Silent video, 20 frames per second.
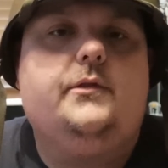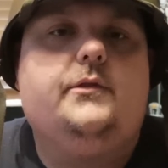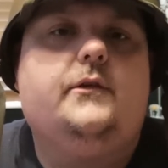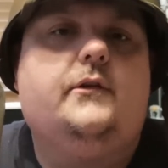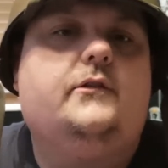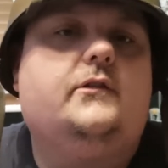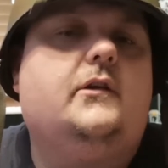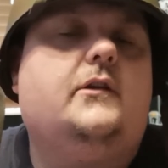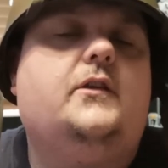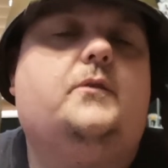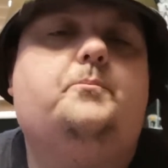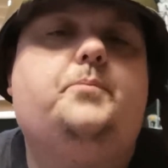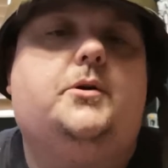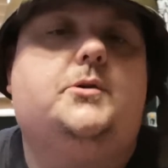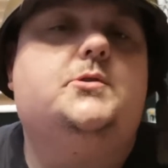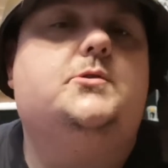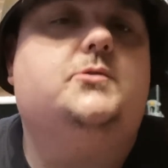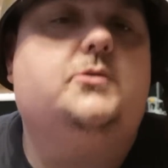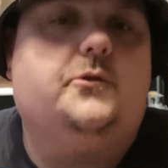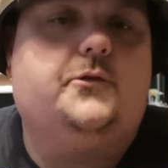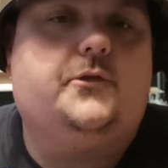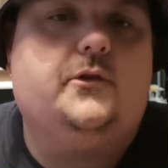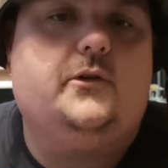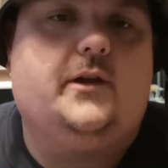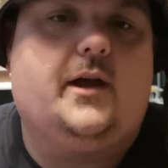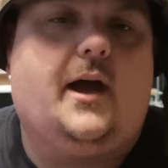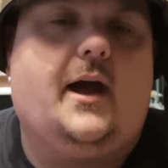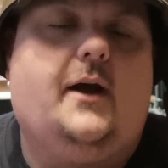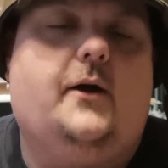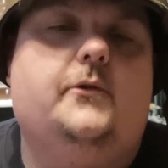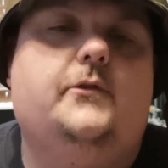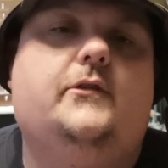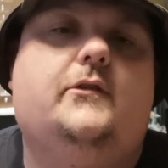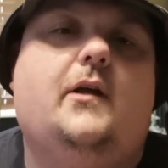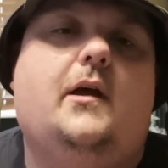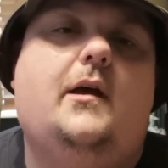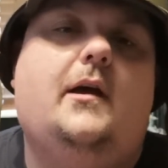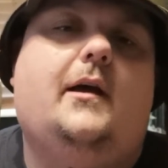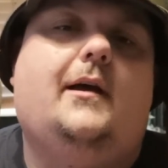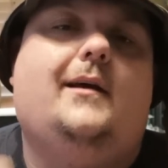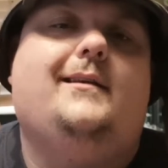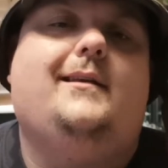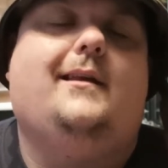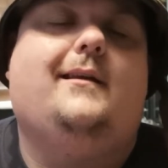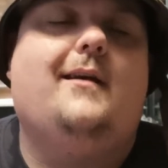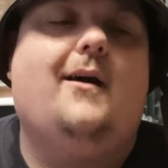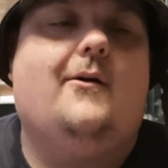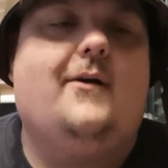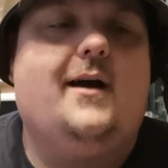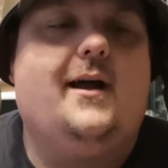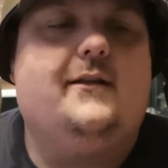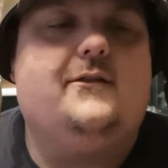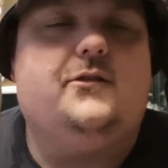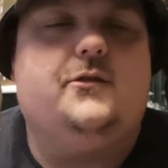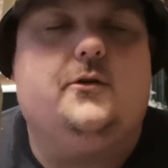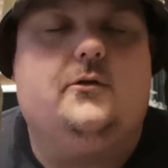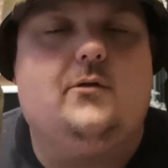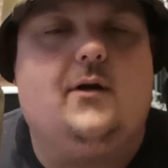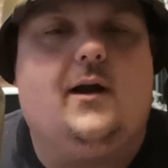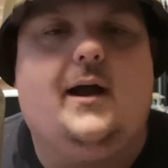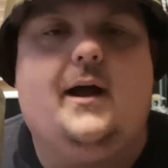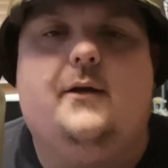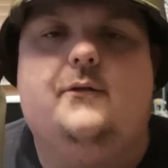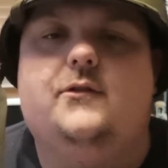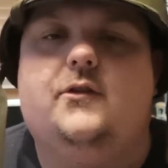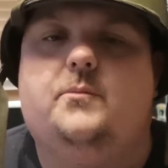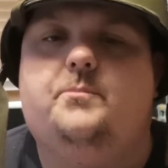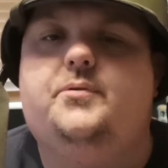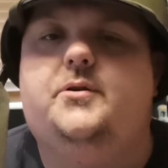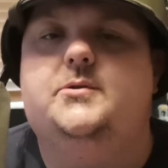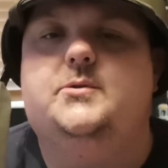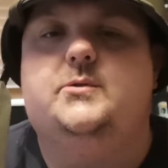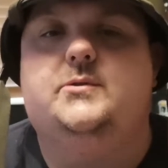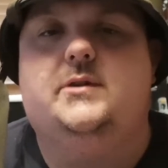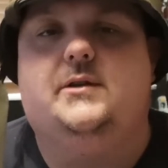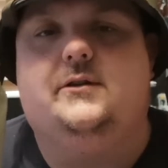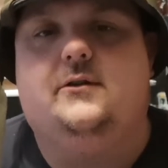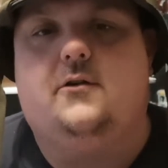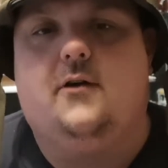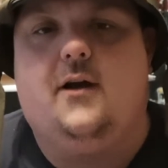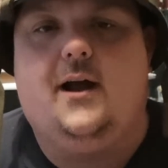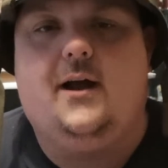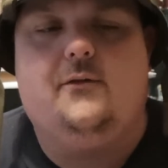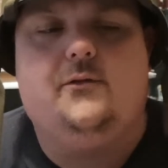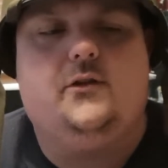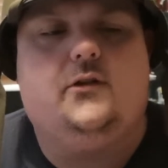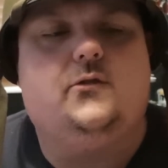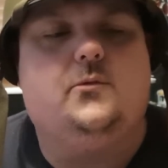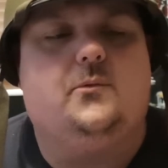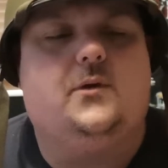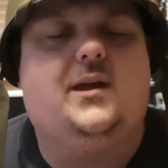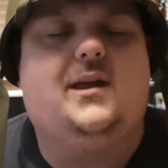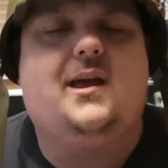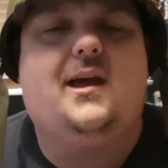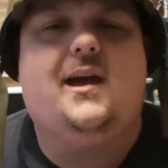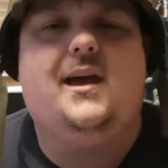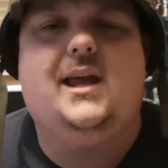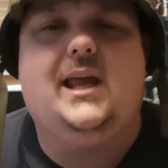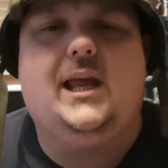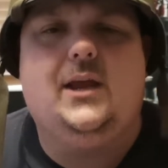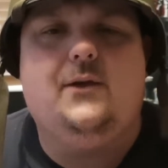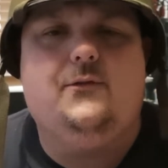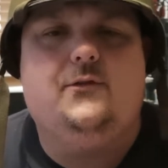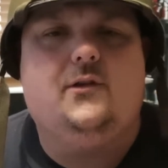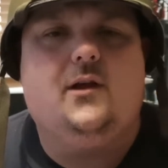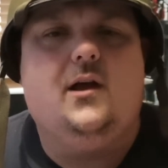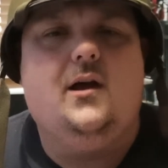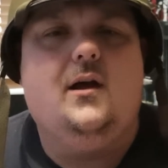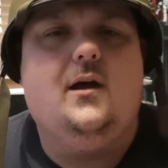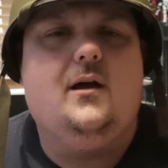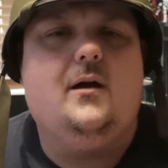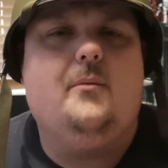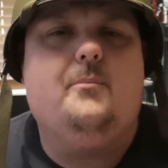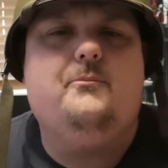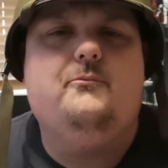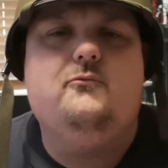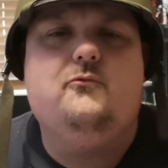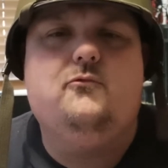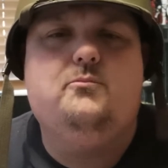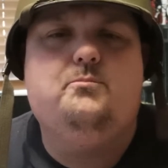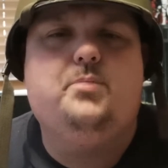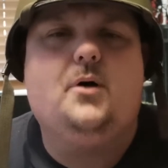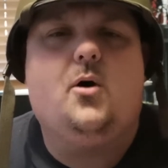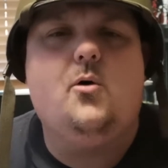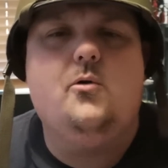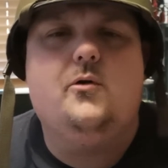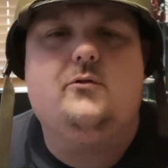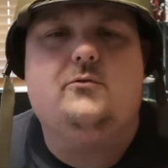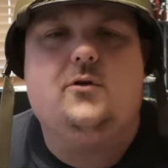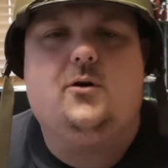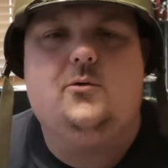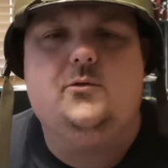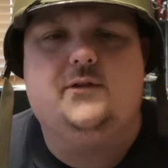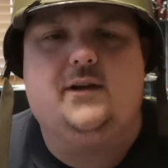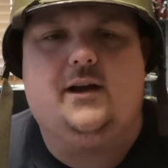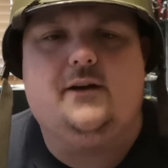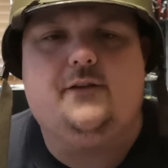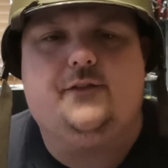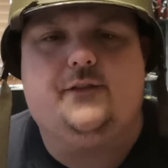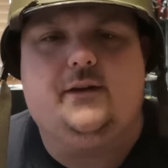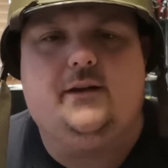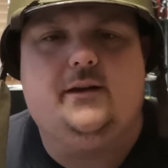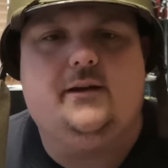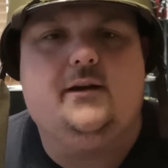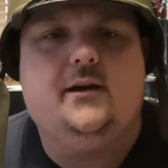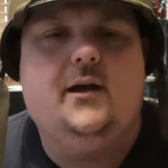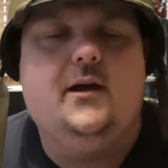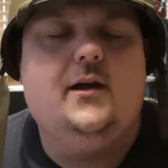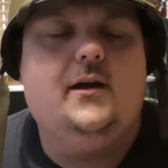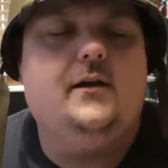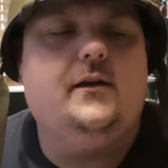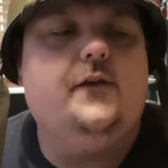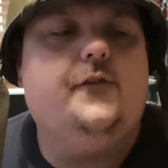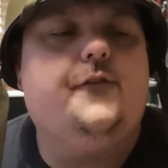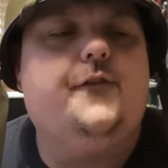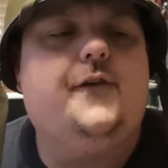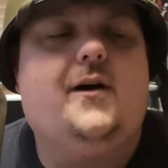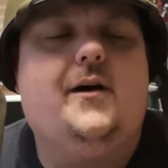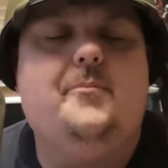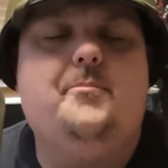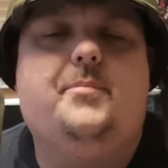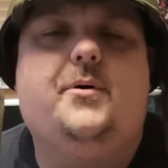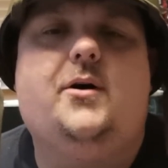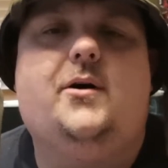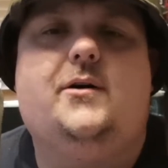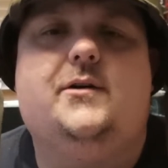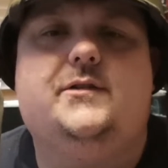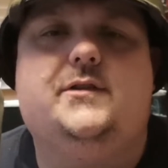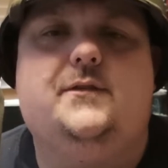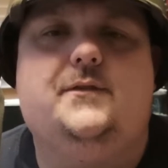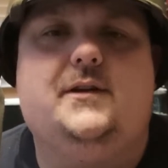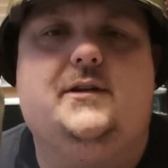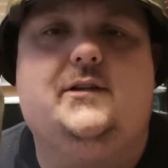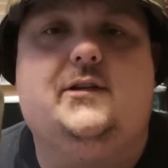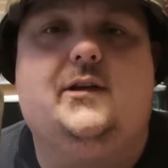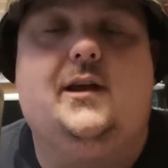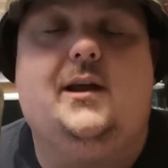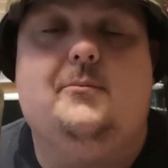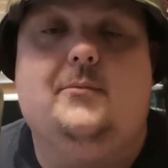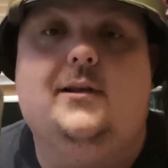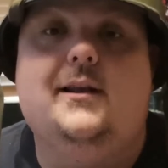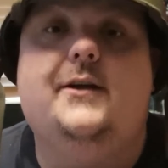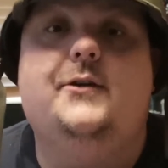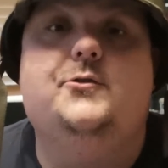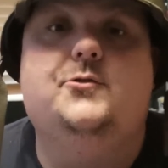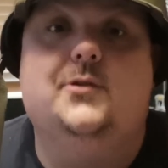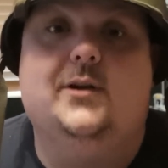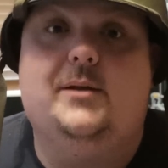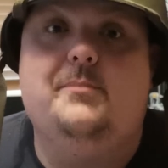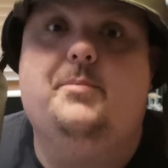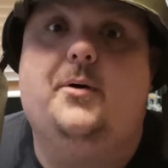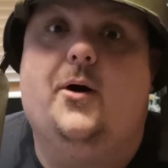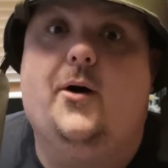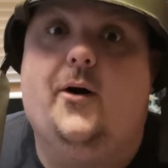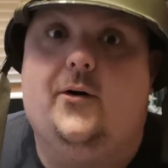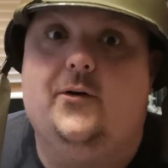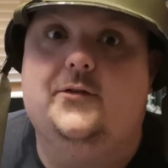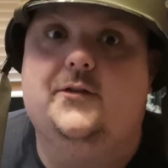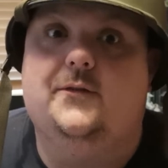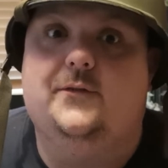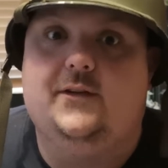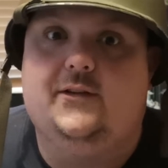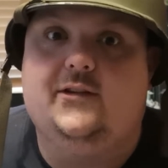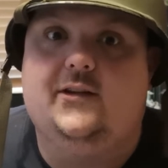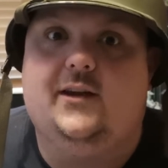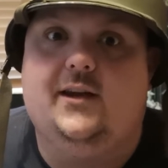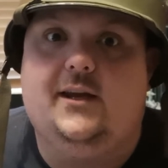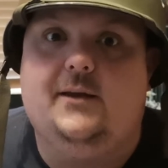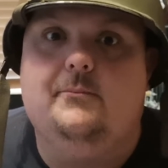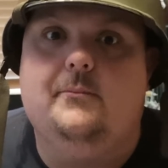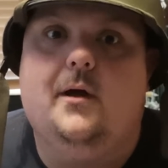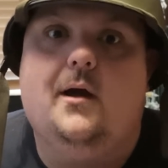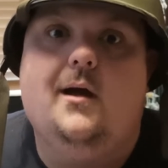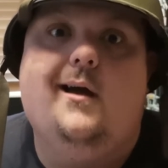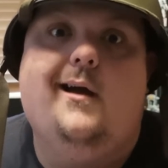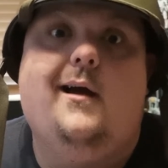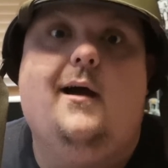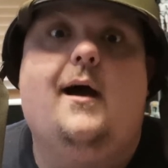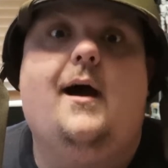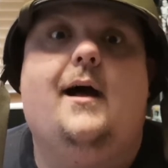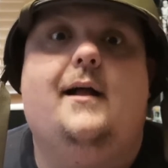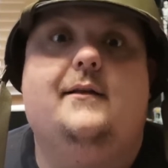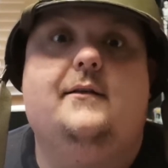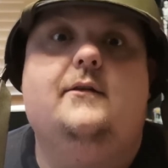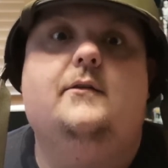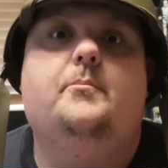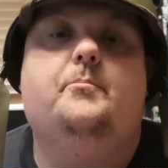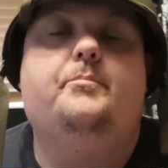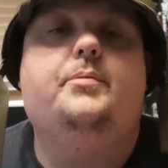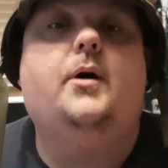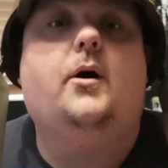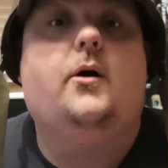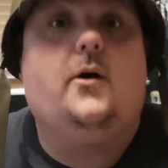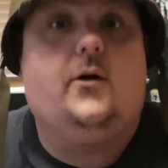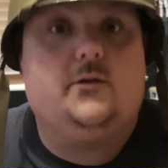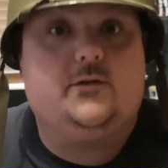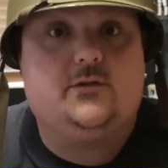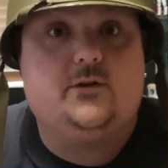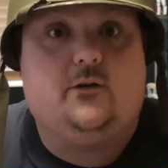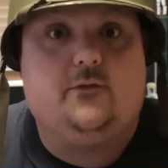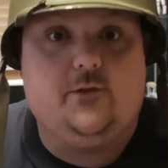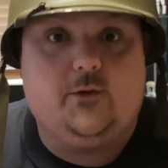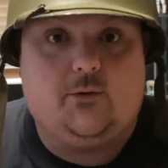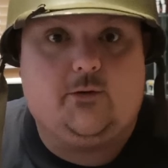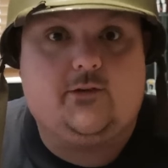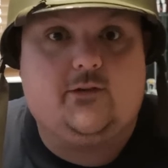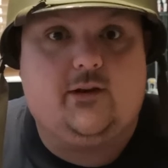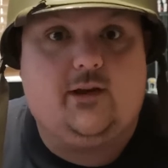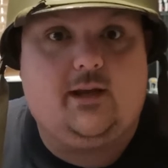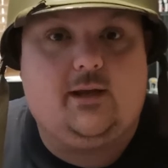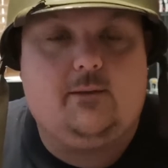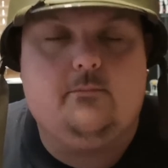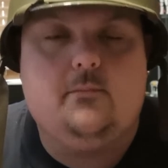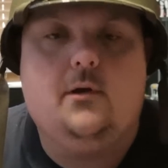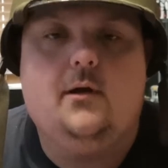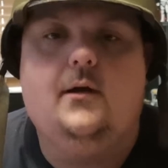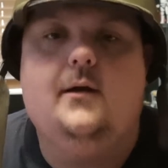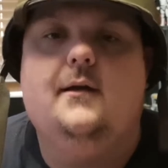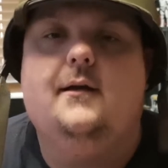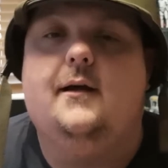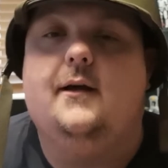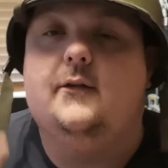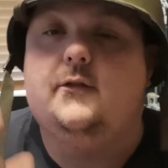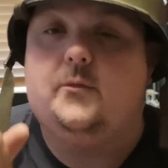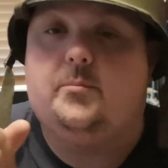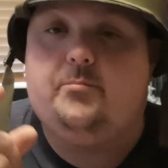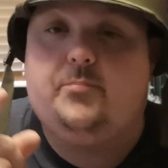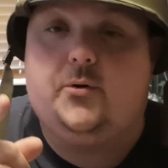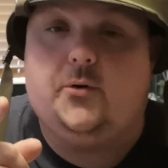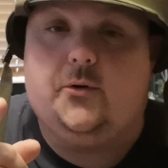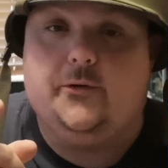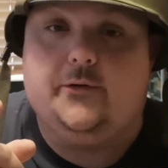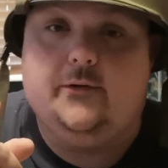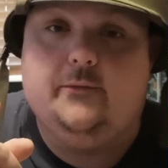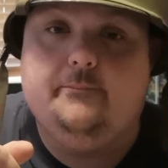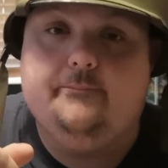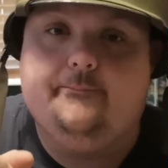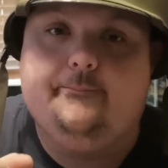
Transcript: So there's puzzles all through the house. You go out into the grounds, there's puzzles in the ground, there's some caves, a boulder rolls after you. You find parts of your team, literally parts of your team, and parts of your team. That's a pun.